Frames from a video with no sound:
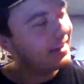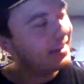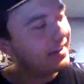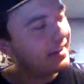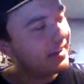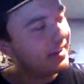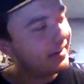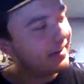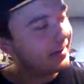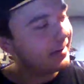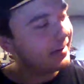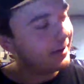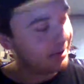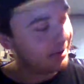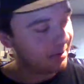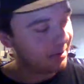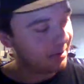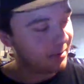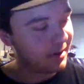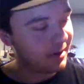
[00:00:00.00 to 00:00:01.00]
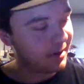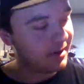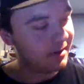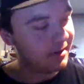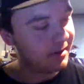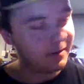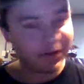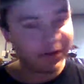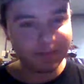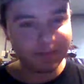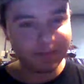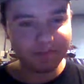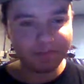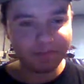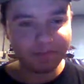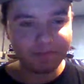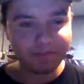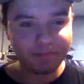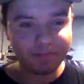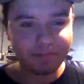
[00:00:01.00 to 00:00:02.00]
But you know what?
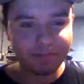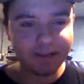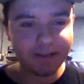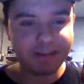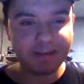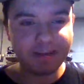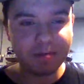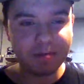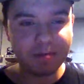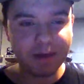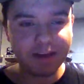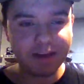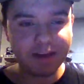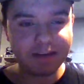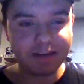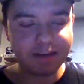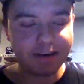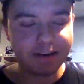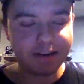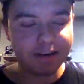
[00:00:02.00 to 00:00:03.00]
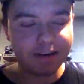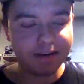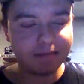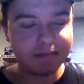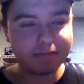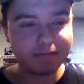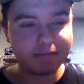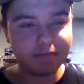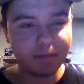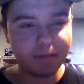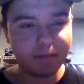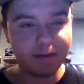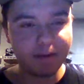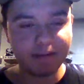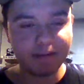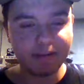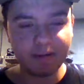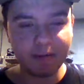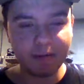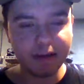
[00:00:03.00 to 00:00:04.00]
It's the best. To me,
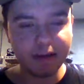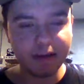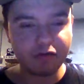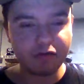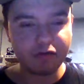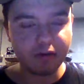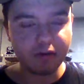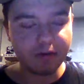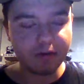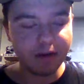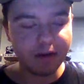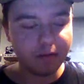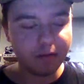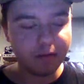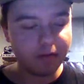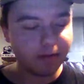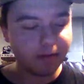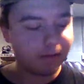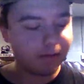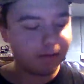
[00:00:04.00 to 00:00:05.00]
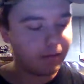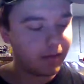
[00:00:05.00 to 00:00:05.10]
it's the best Joyride movie.